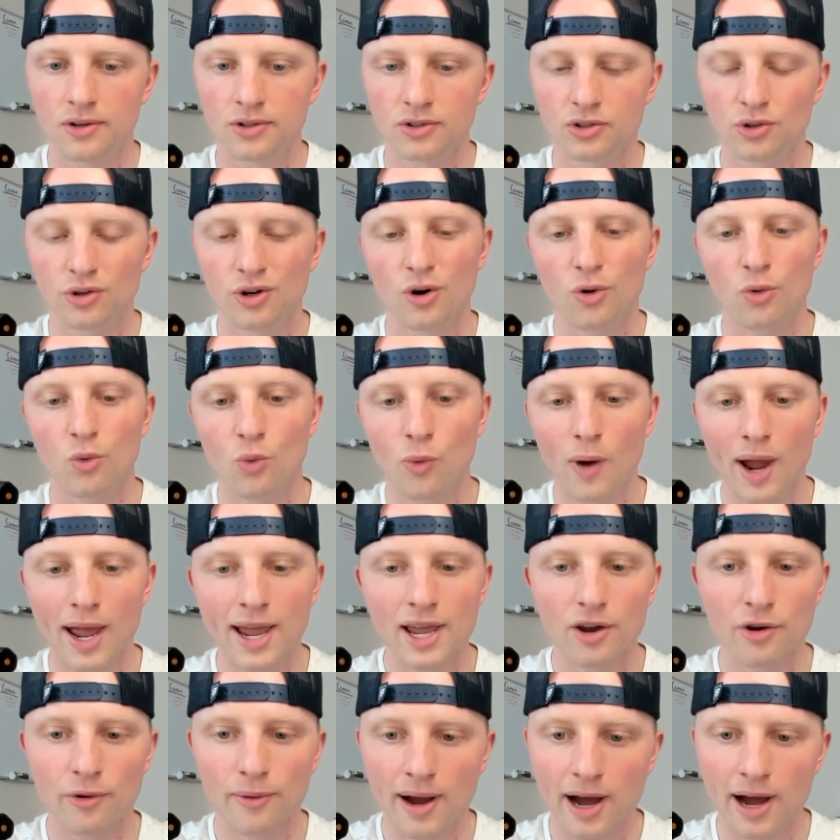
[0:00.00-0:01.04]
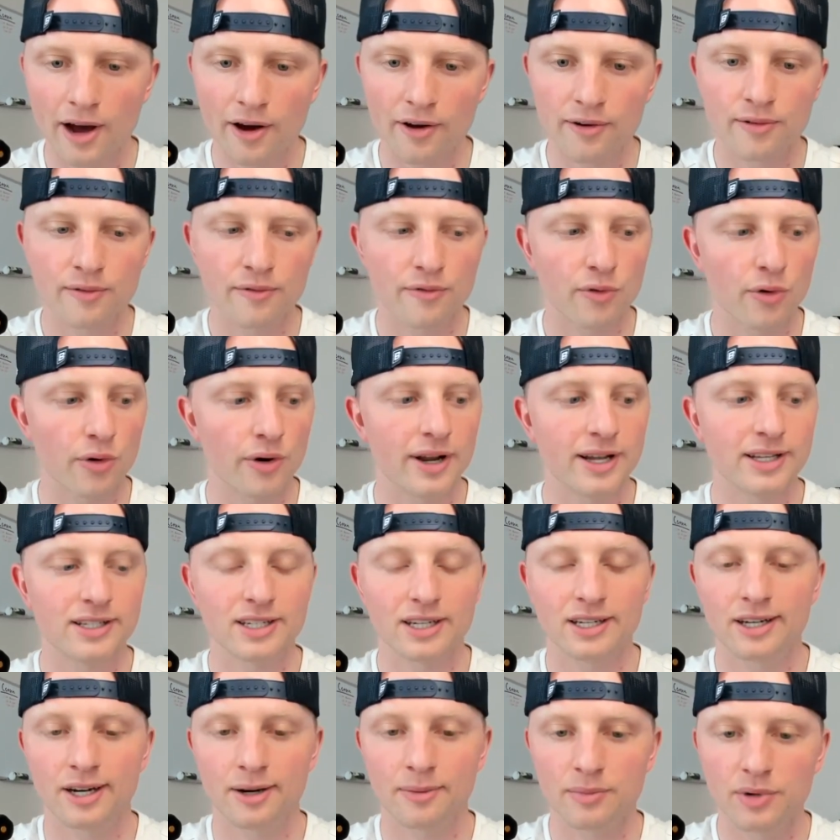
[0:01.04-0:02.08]
So don't wait around for it
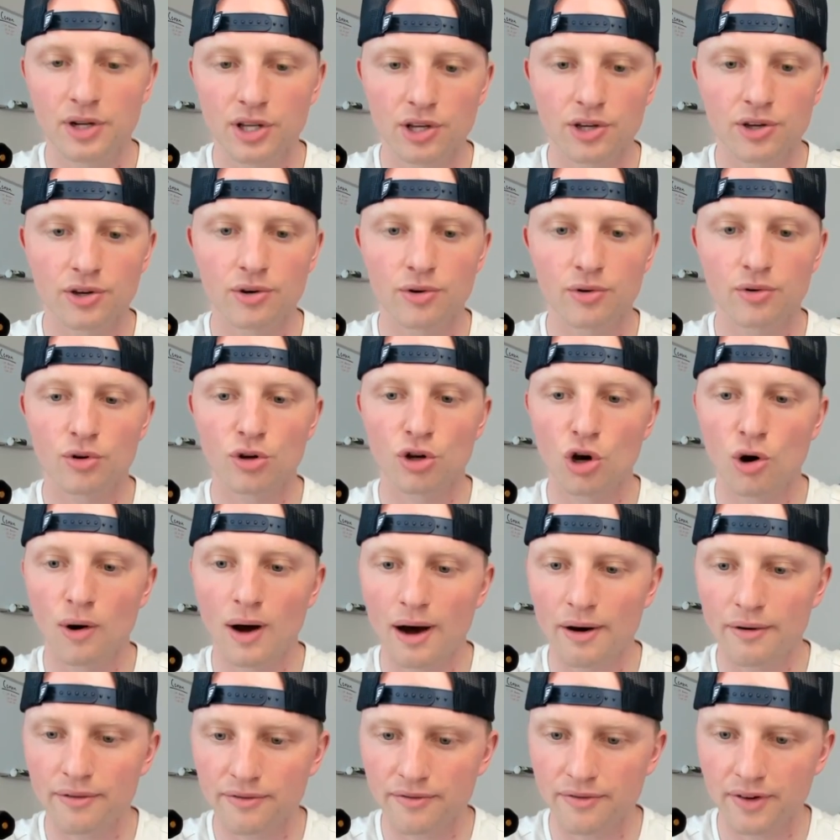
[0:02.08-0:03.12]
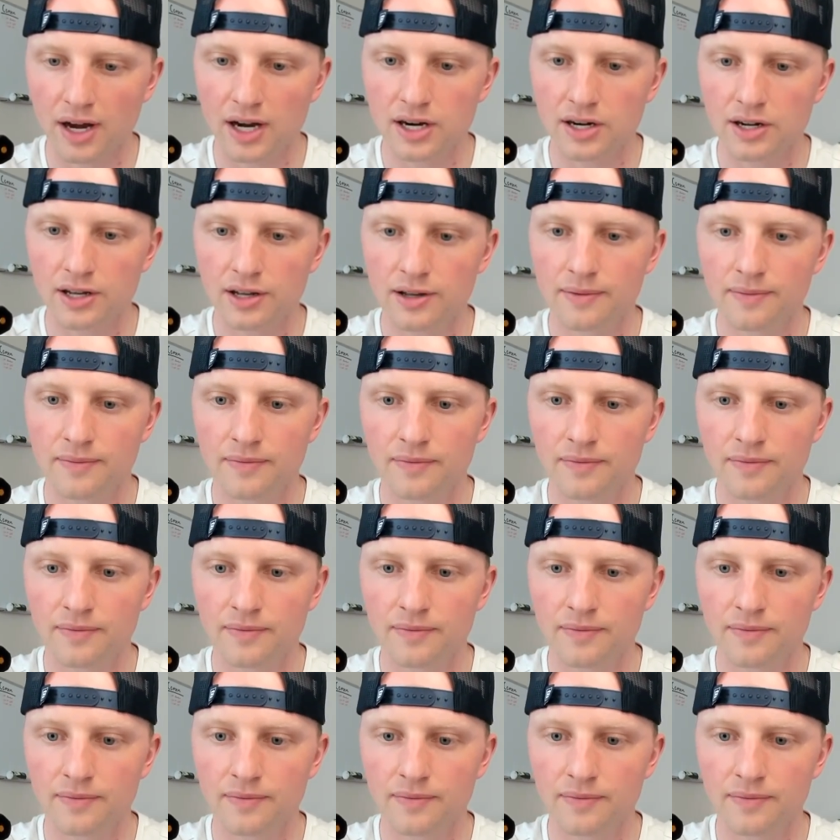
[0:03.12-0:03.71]
to come to you. Go out and find it.